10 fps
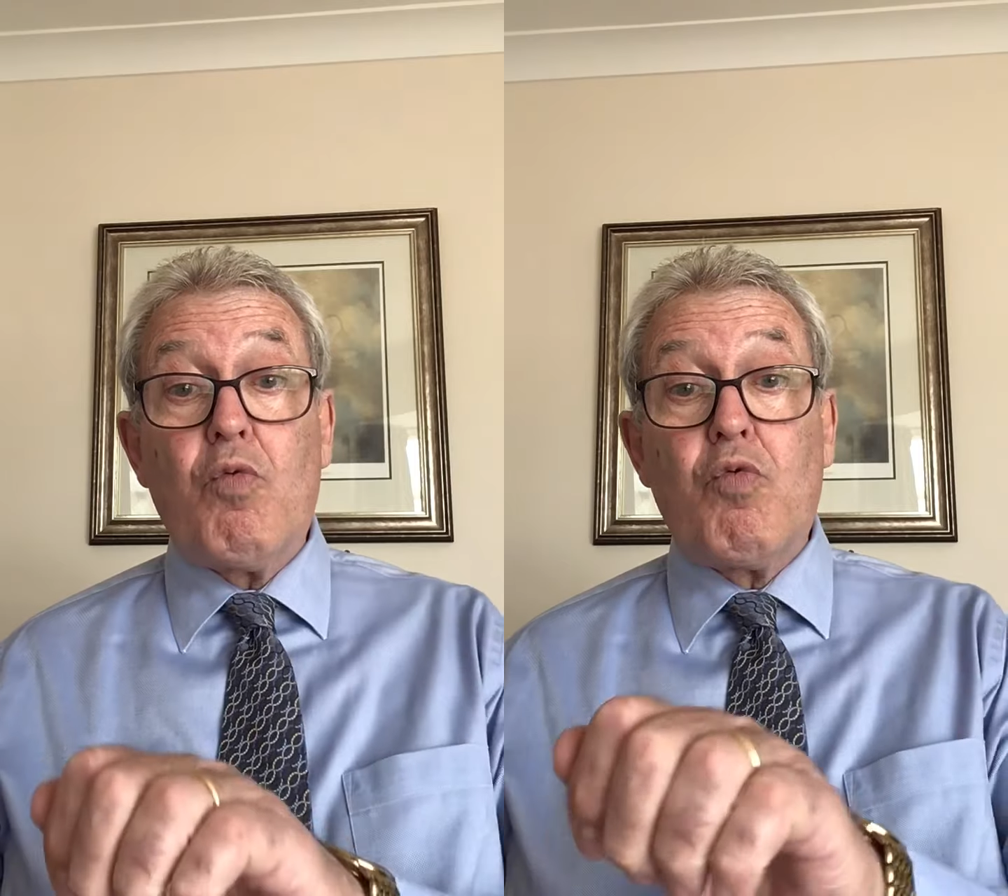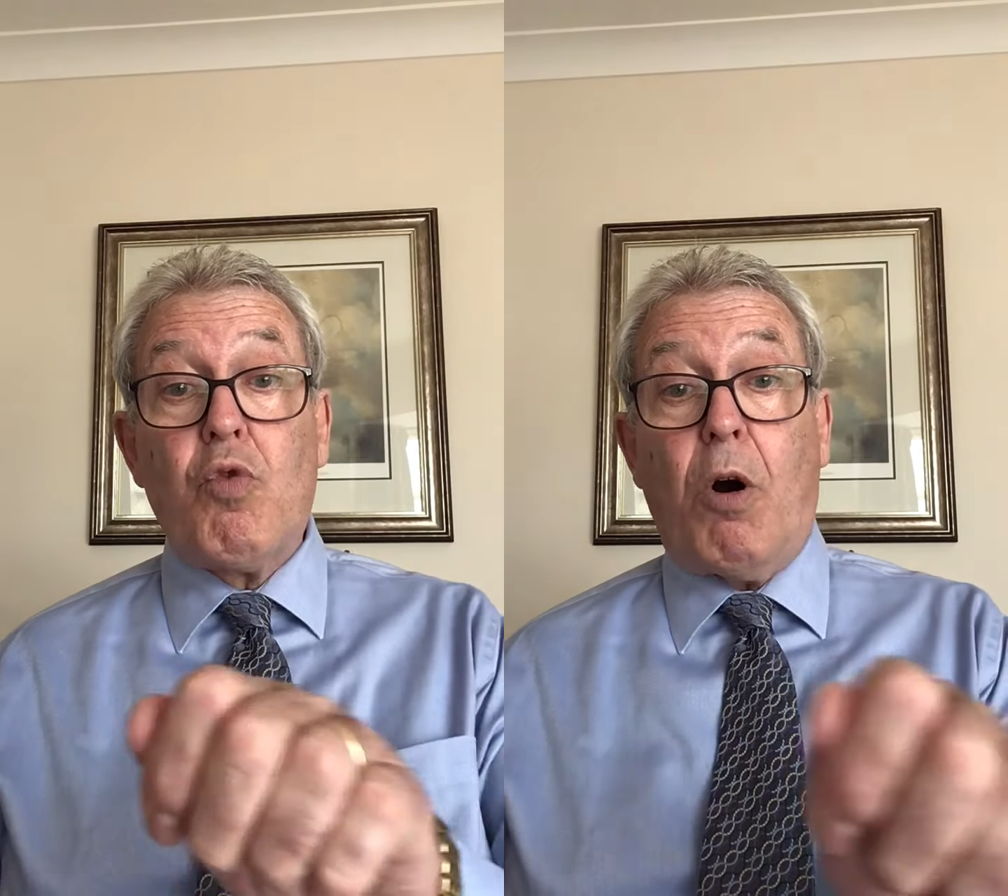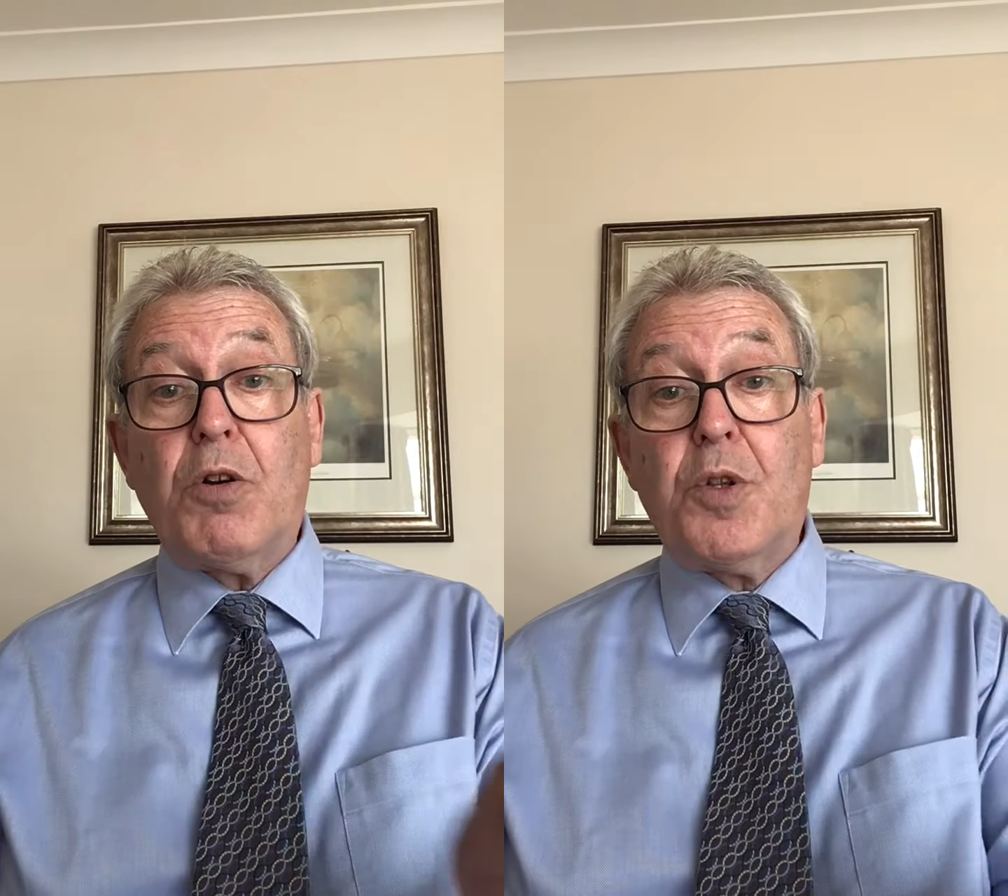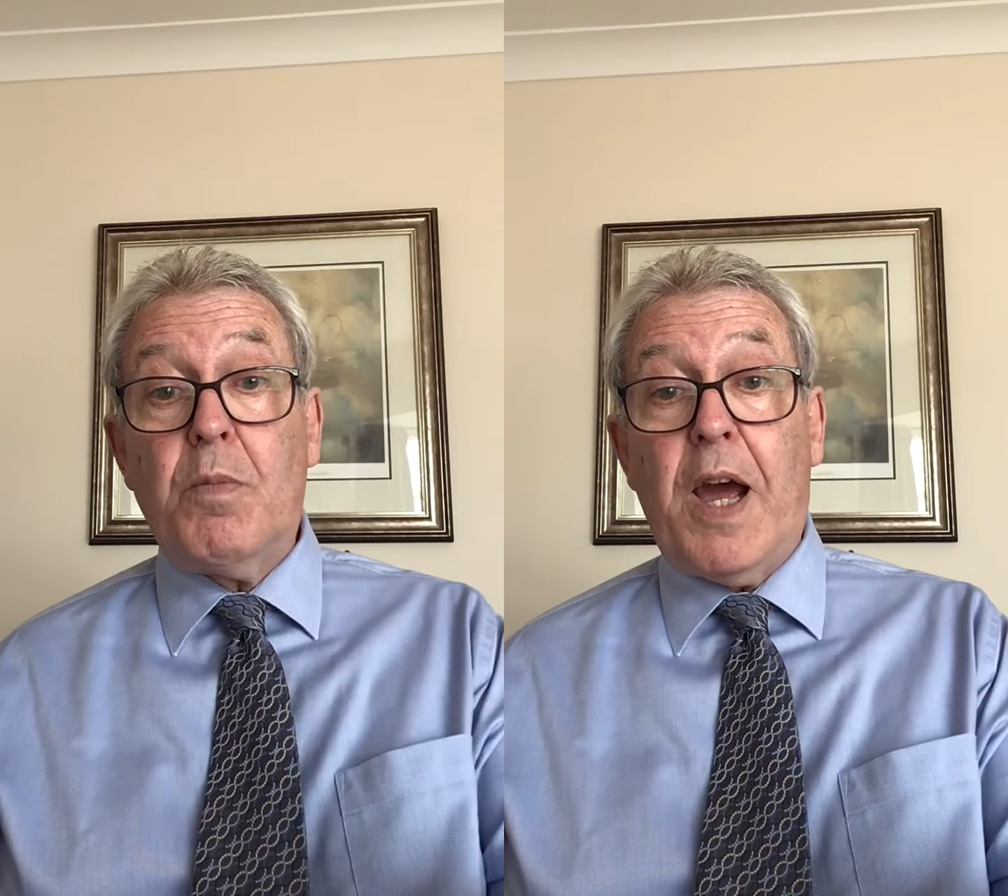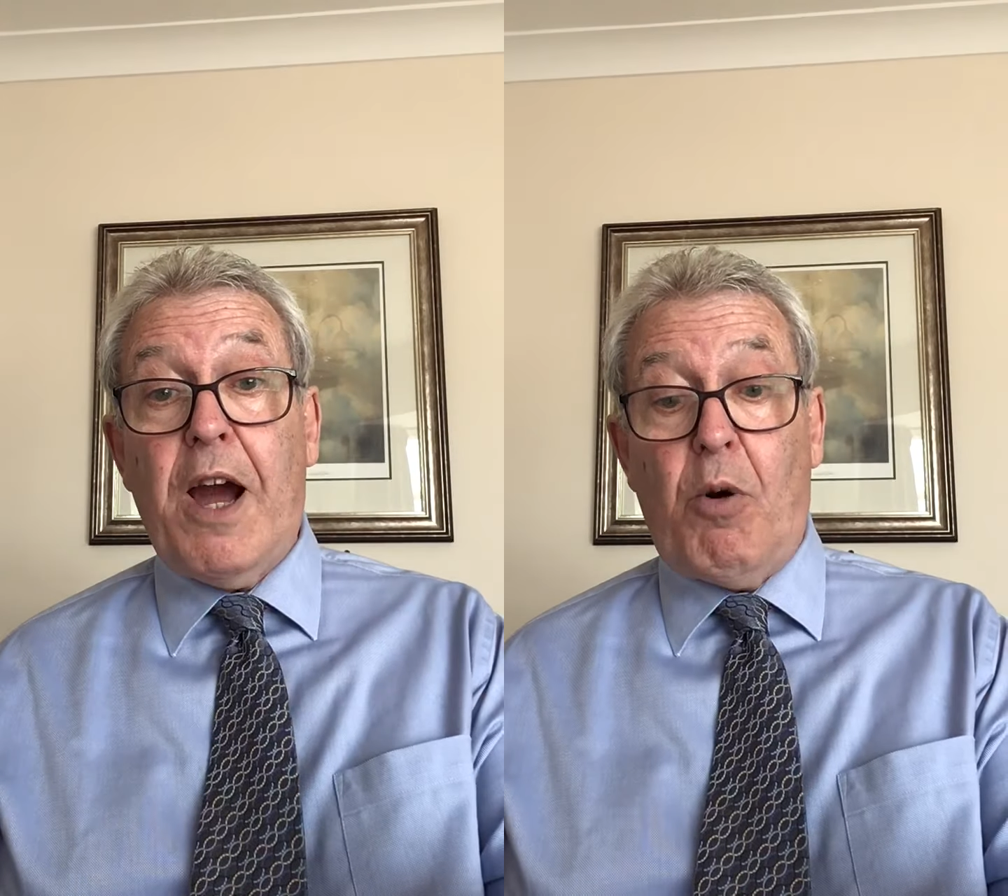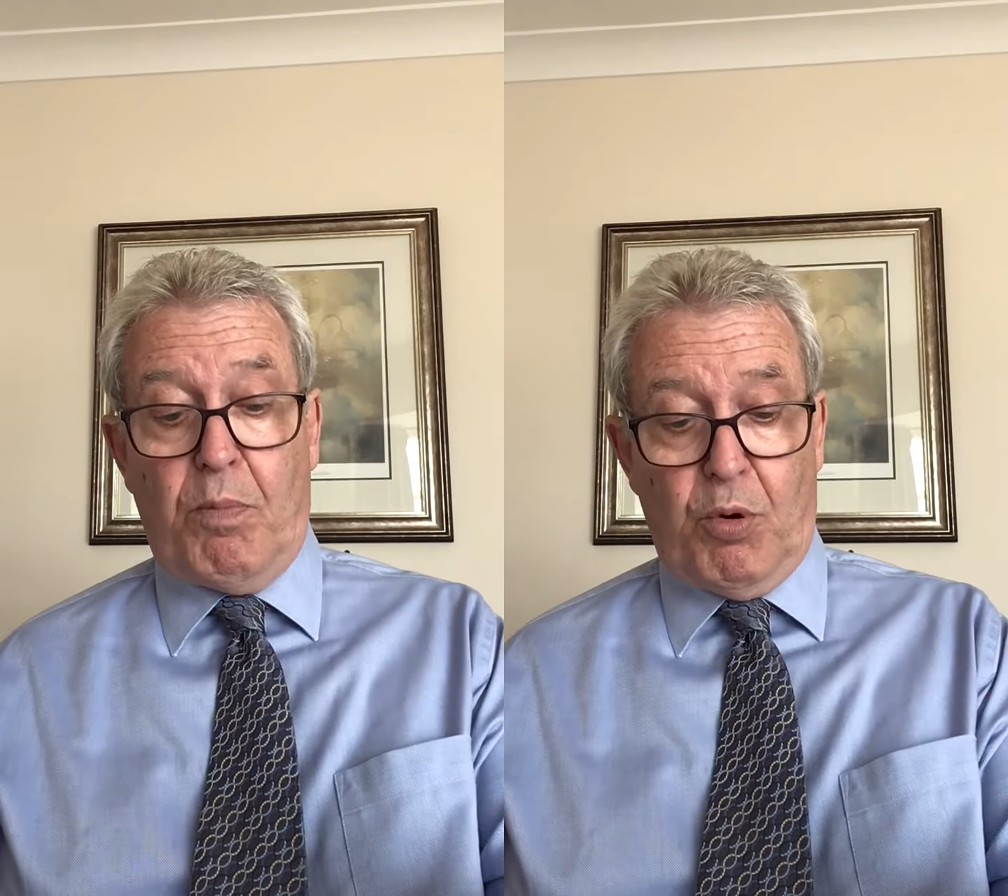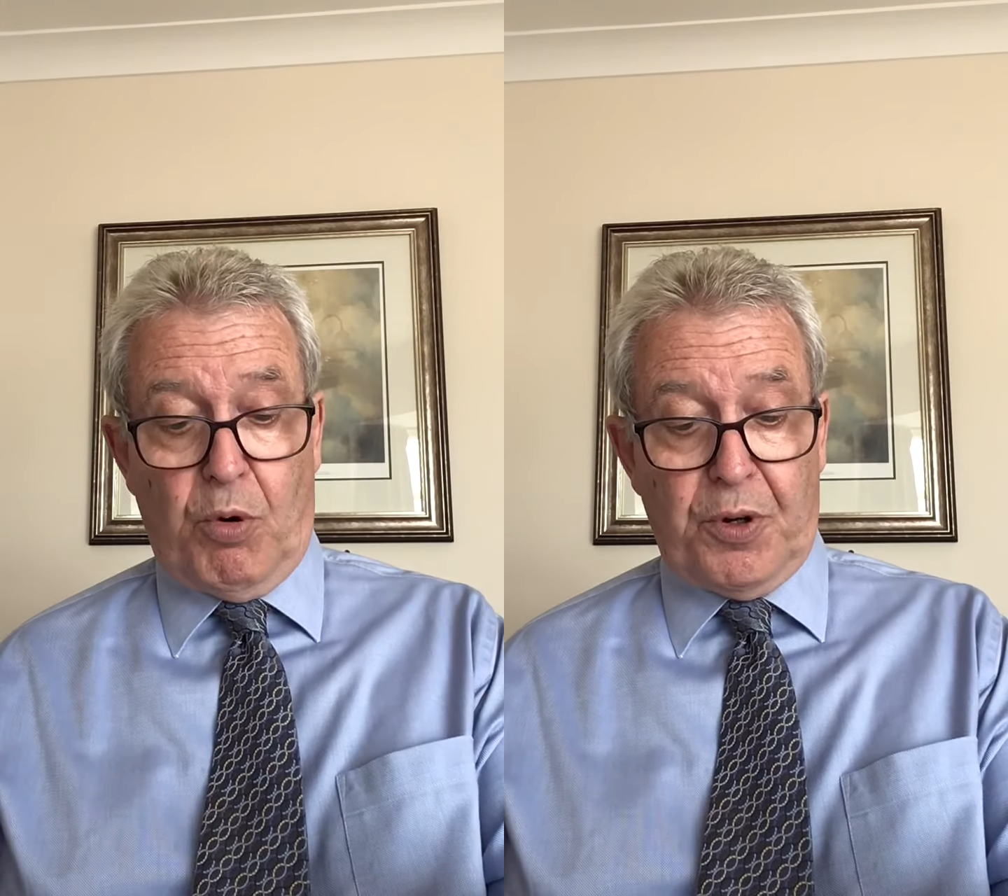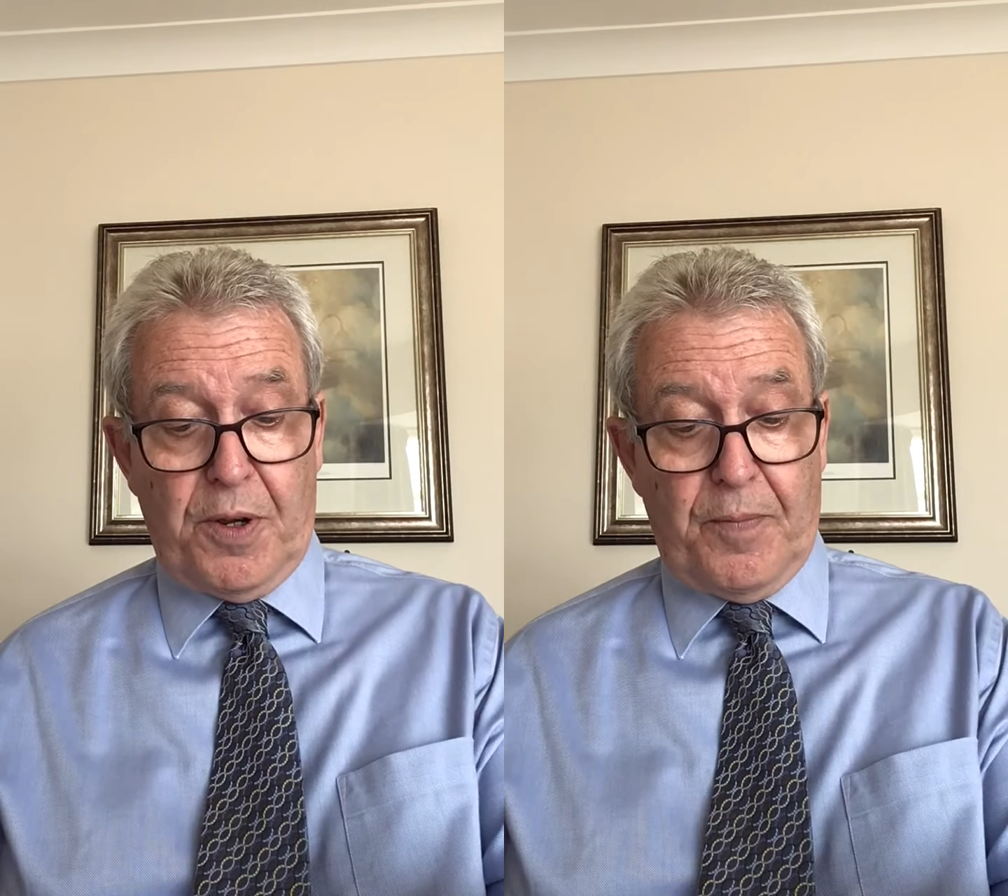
rocked them outboard